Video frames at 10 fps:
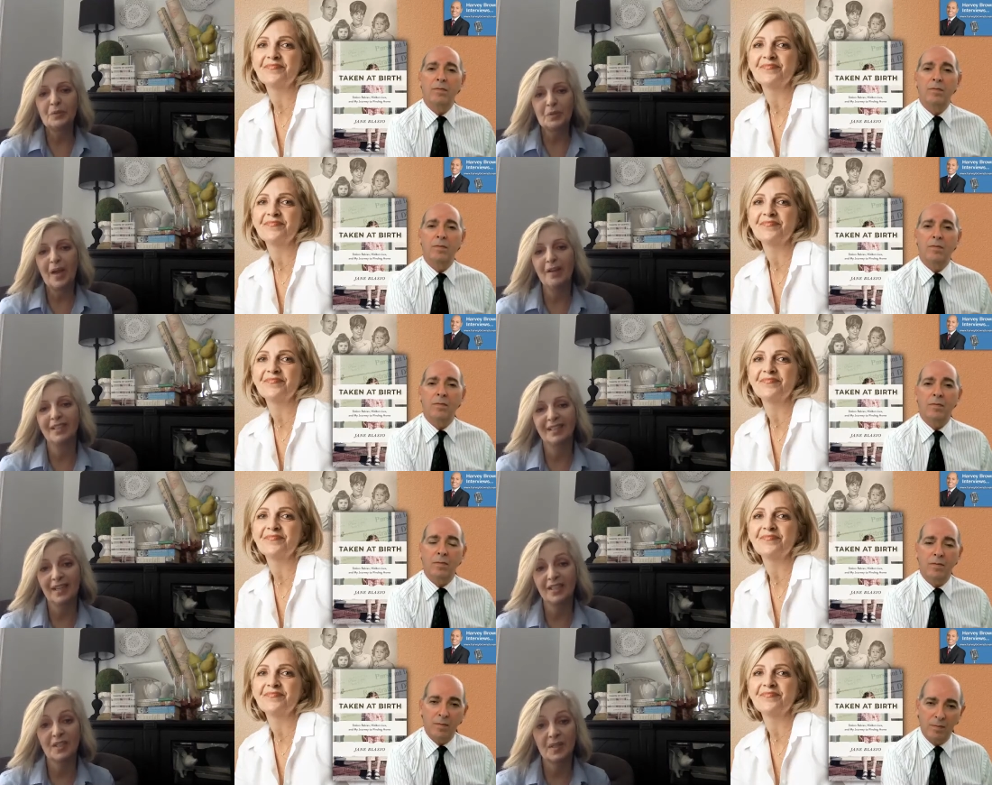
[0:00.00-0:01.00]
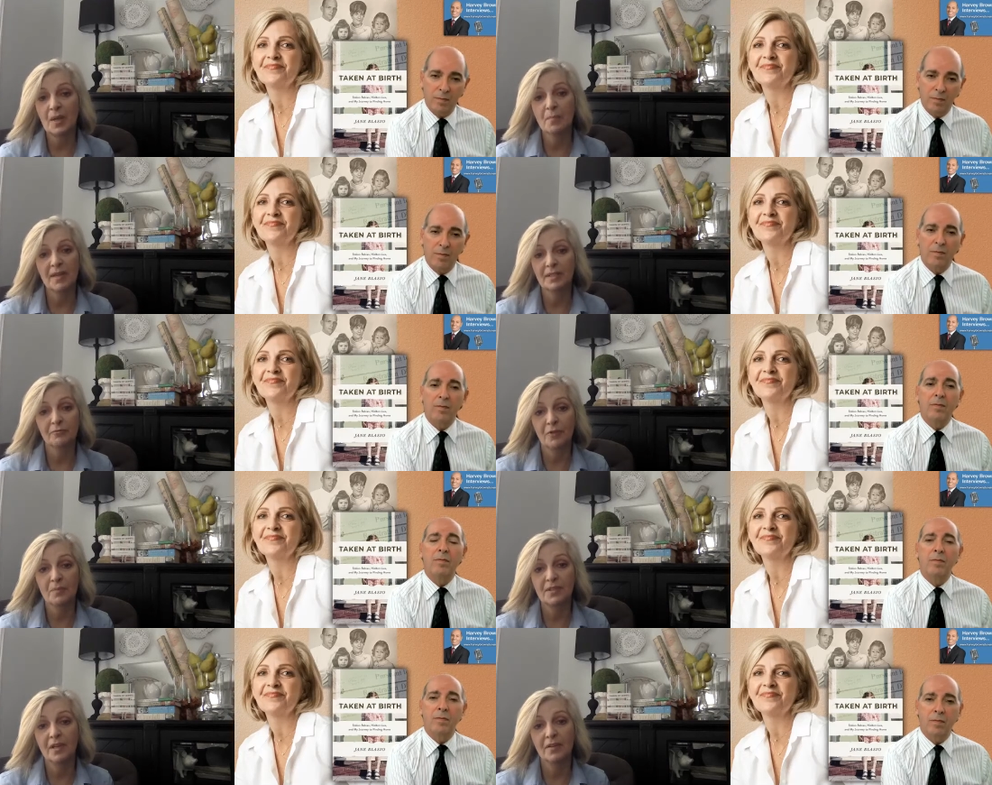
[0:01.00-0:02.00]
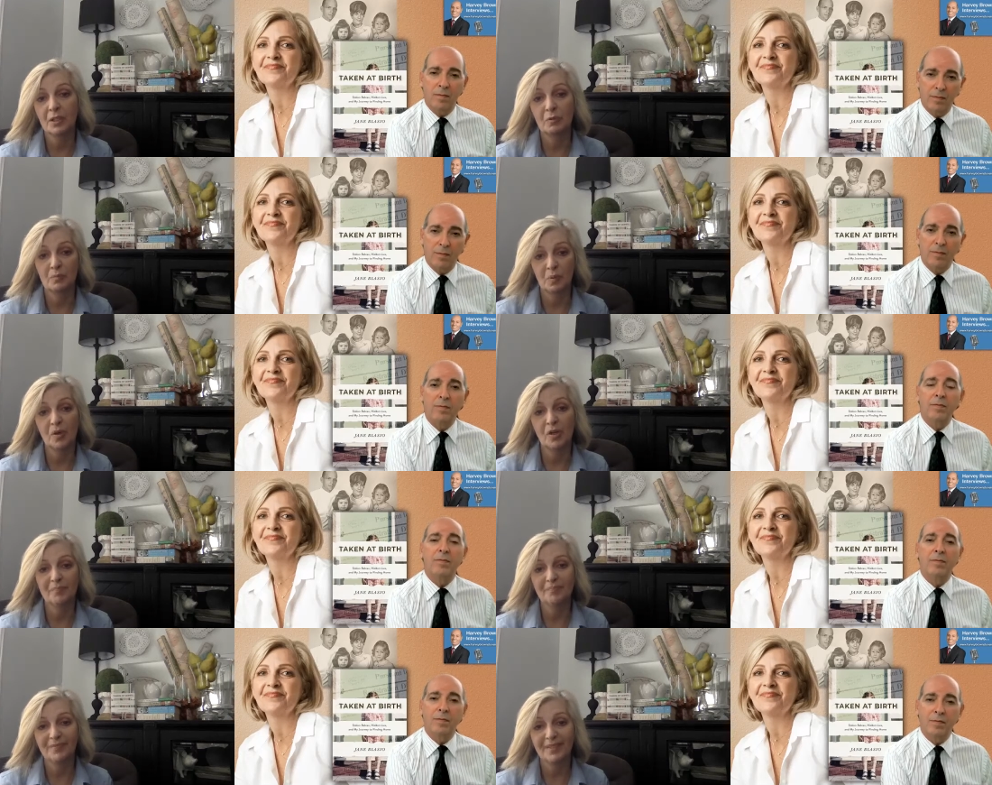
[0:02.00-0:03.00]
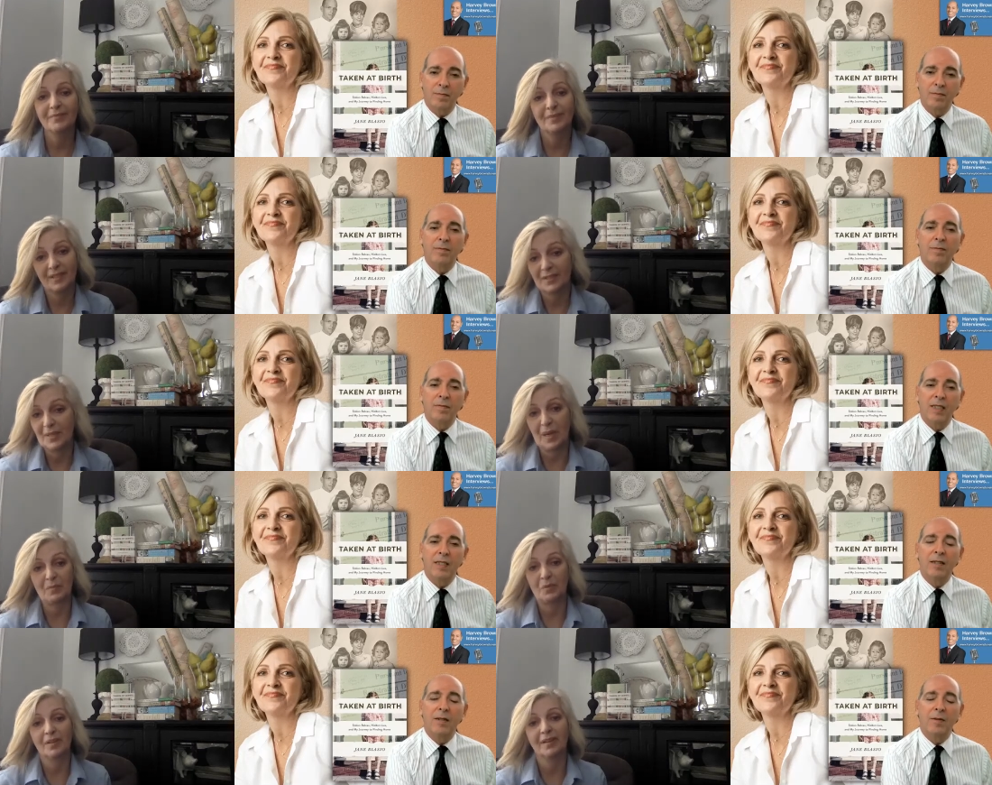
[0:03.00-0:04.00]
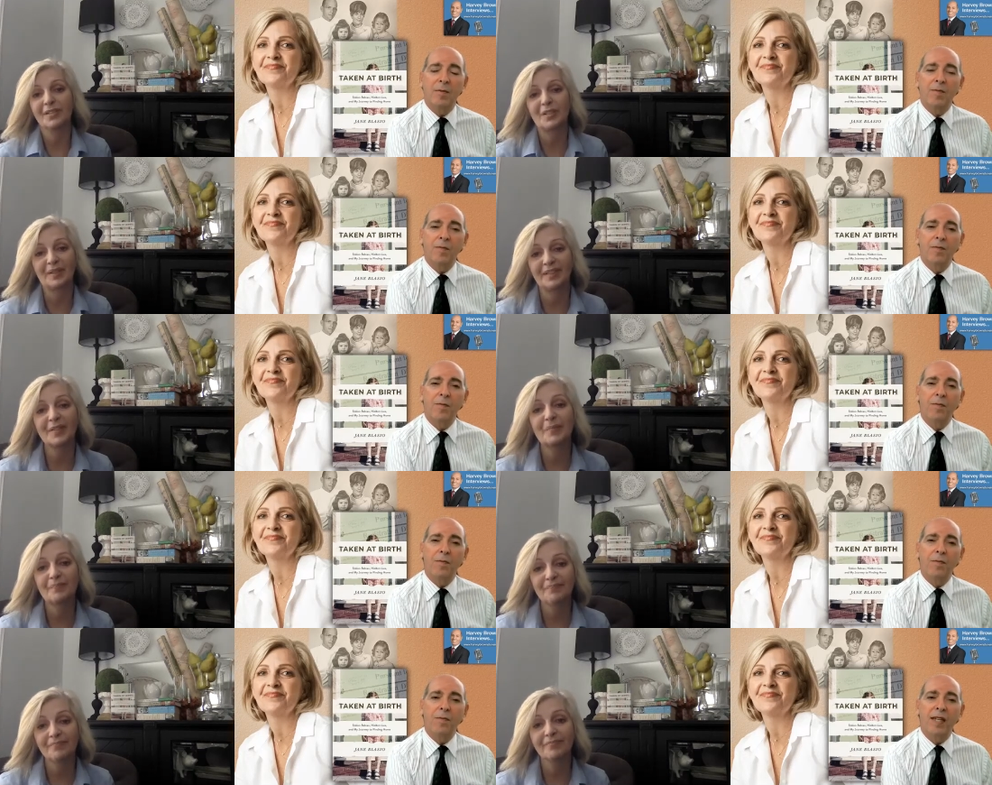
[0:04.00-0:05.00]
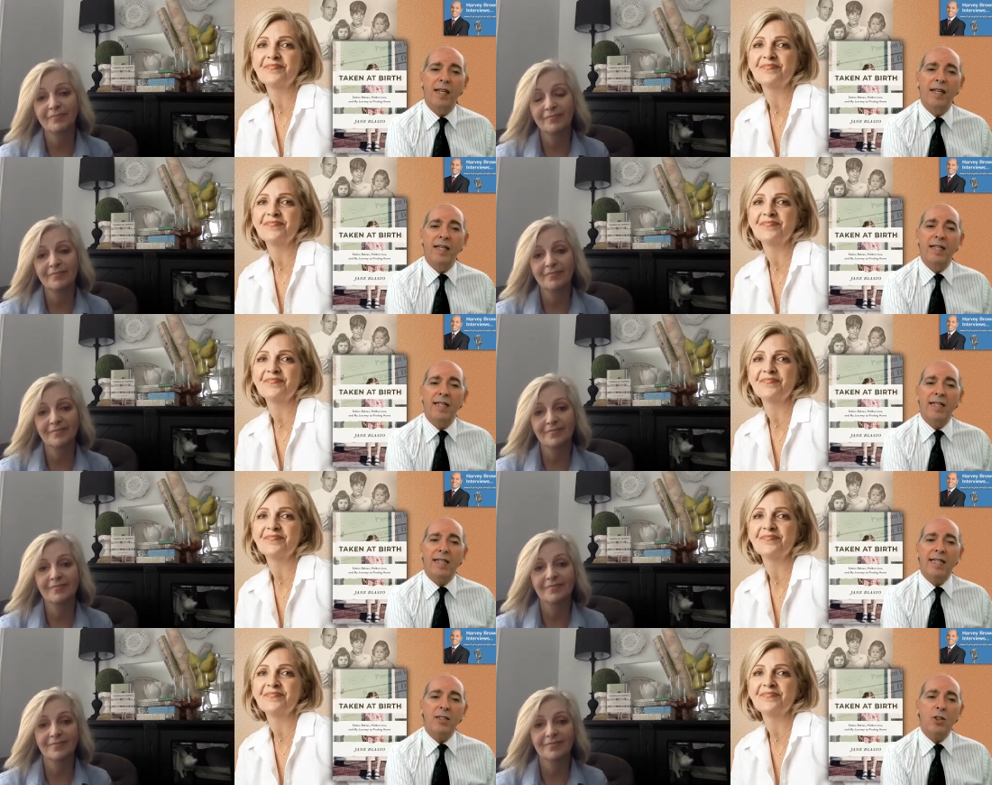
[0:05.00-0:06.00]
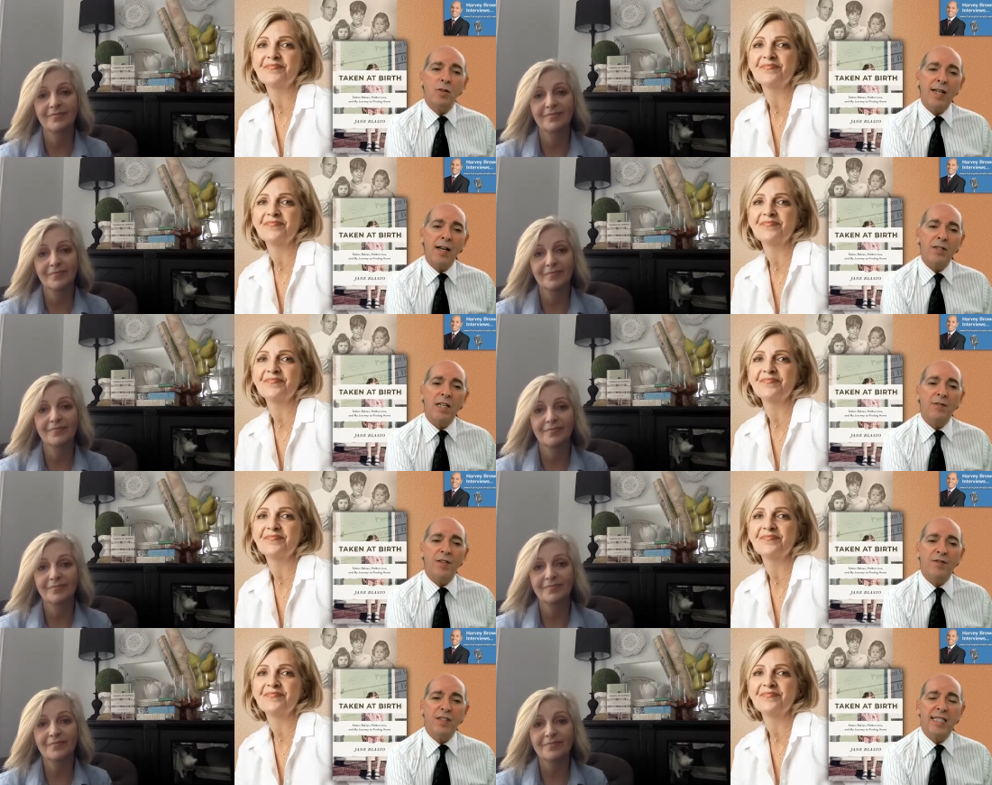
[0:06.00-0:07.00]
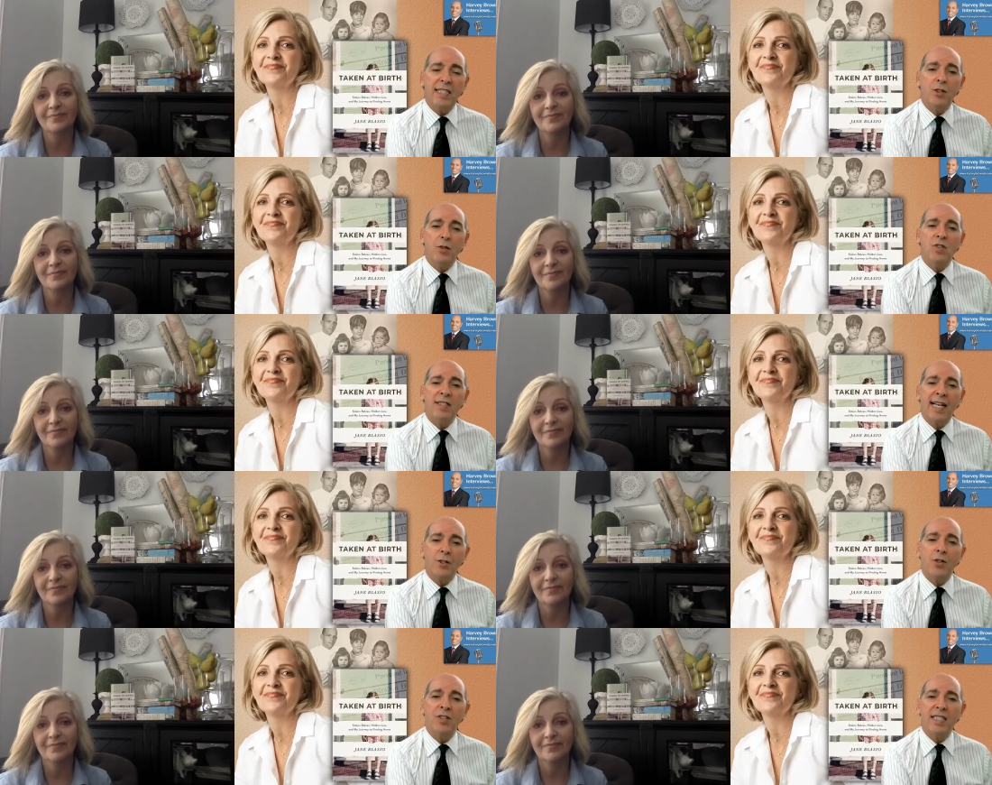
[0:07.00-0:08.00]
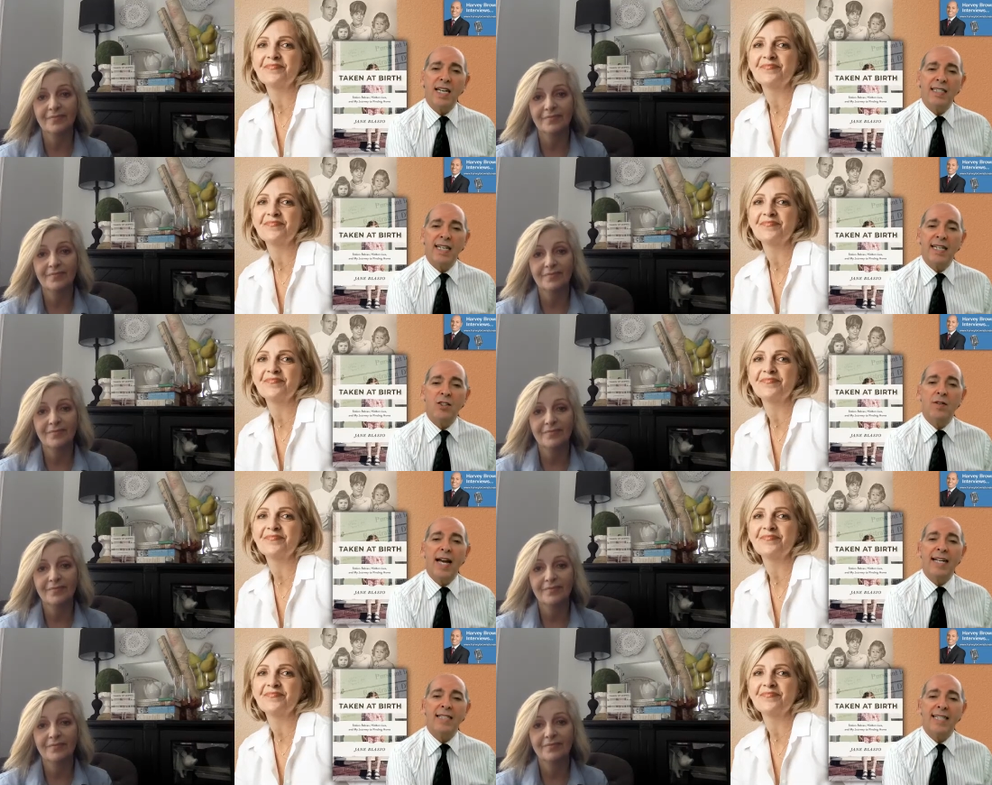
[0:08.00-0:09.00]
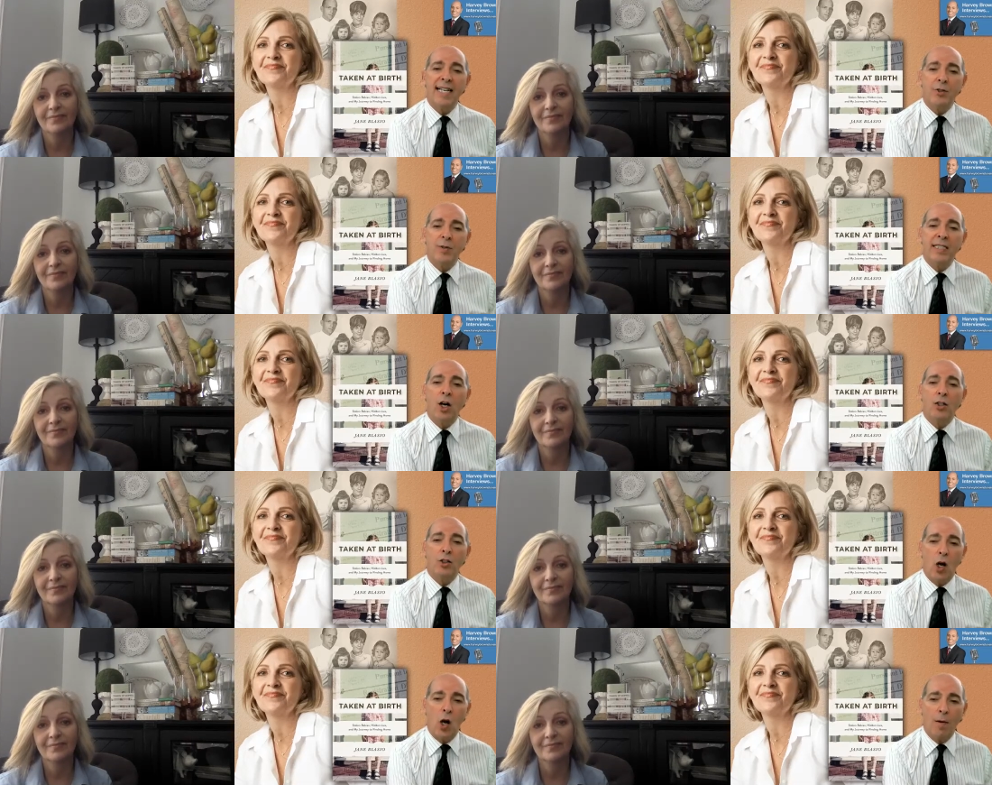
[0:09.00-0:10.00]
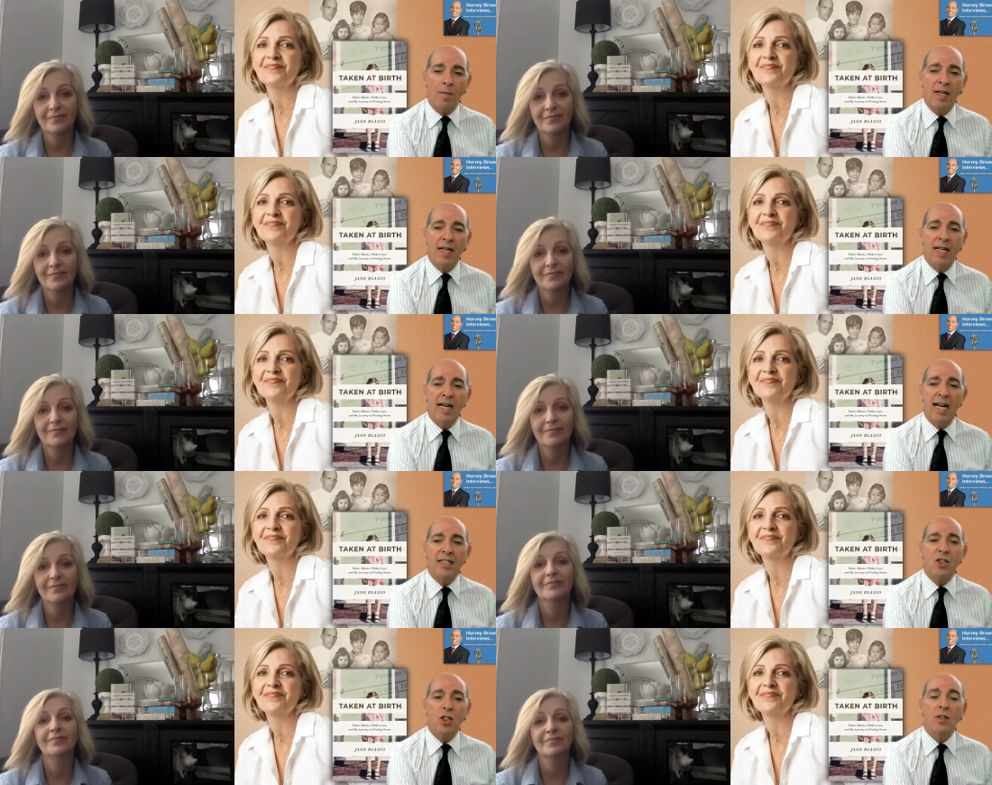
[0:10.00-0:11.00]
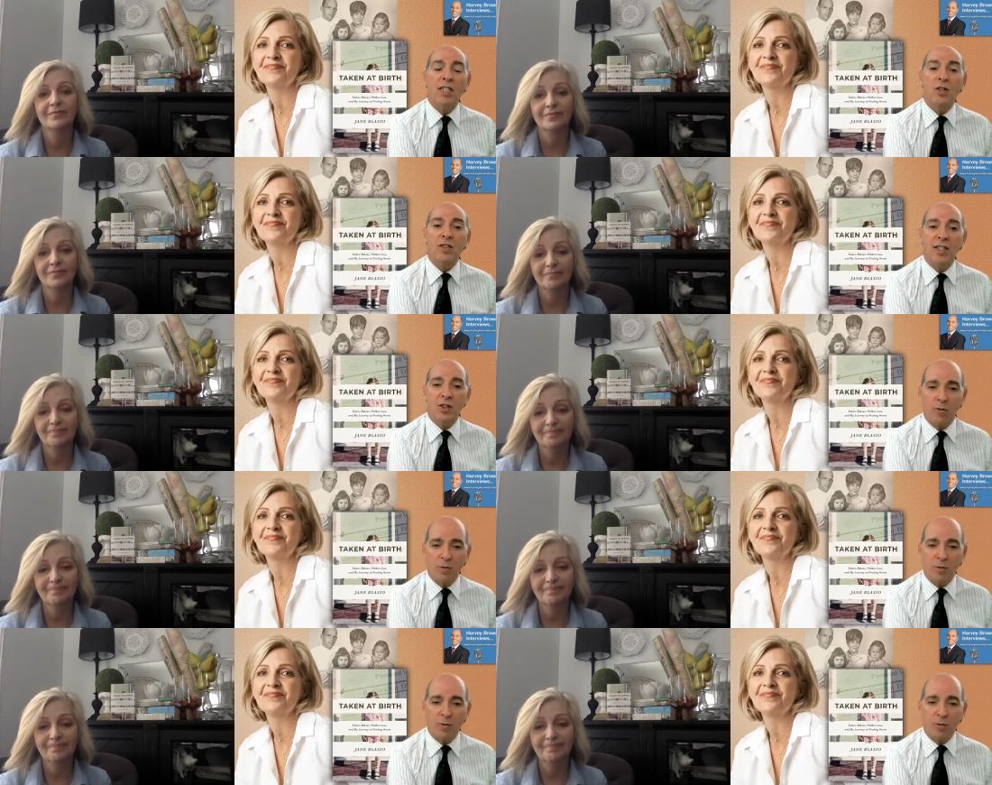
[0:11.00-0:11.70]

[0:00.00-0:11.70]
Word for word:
Speaker 1: do have a connection to them that's from the day that you were born, because they came through the Hicks Clinic.
Speaker 2: In 2015, you sent your DNA to ancestry.com, and so did your sister